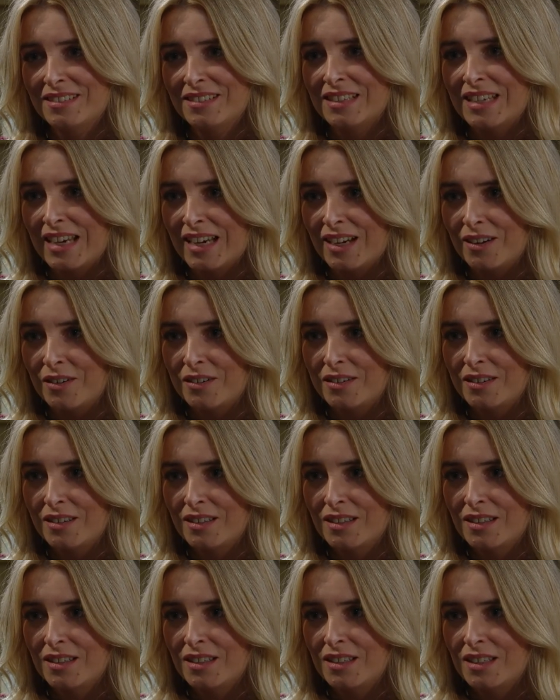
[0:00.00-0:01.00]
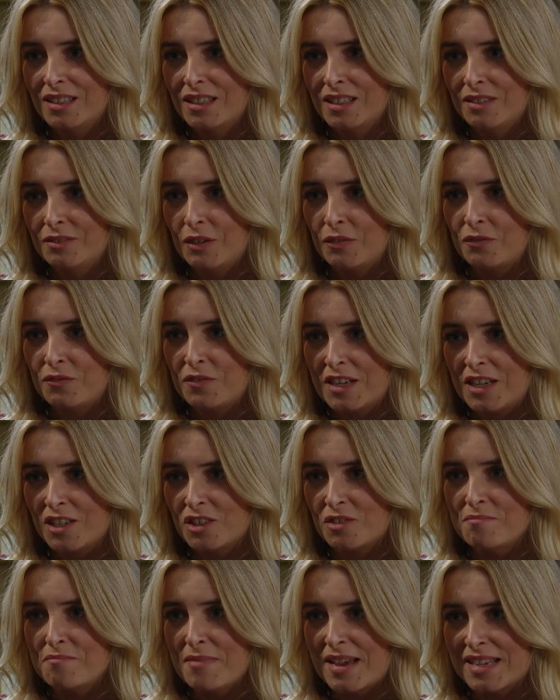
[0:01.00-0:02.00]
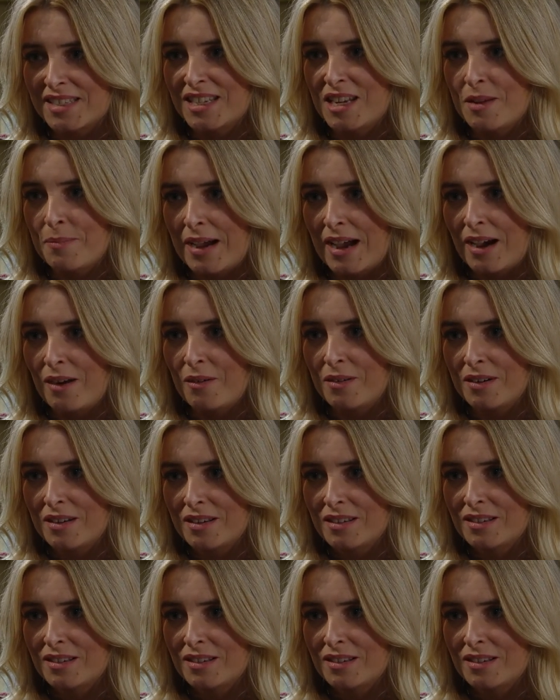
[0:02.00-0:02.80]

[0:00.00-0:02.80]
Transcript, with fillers: Now, if you've finished messing about...